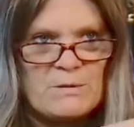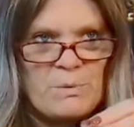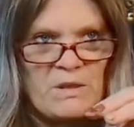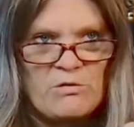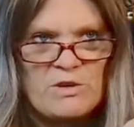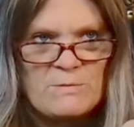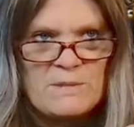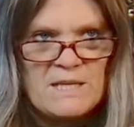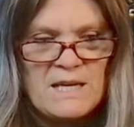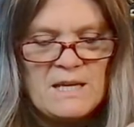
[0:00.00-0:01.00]
bring the
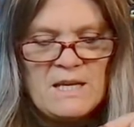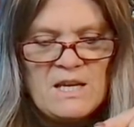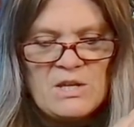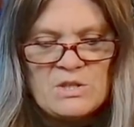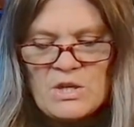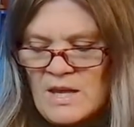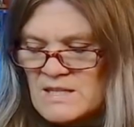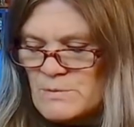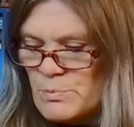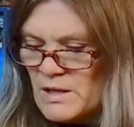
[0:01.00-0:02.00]
Christmassy to that
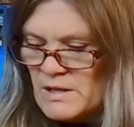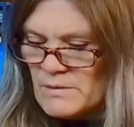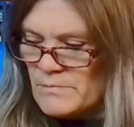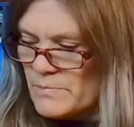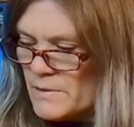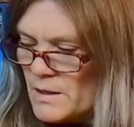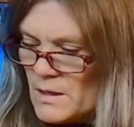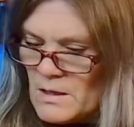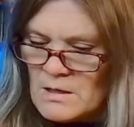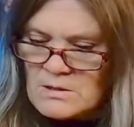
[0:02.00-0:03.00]
sprig.
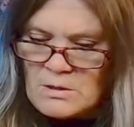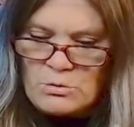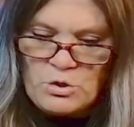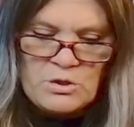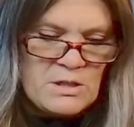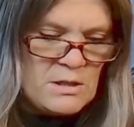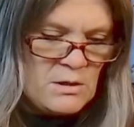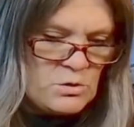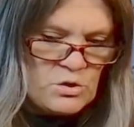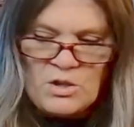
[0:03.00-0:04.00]
So just
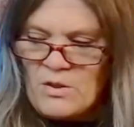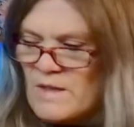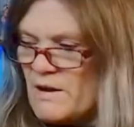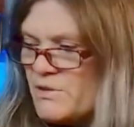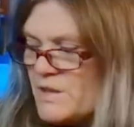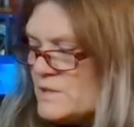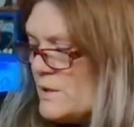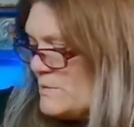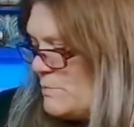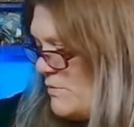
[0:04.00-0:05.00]
on there, I think. So
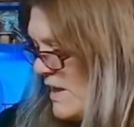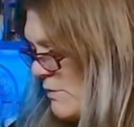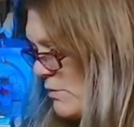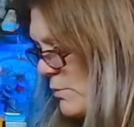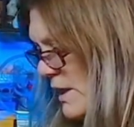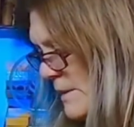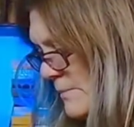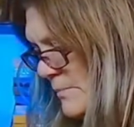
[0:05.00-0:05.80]
let's move that out of the way.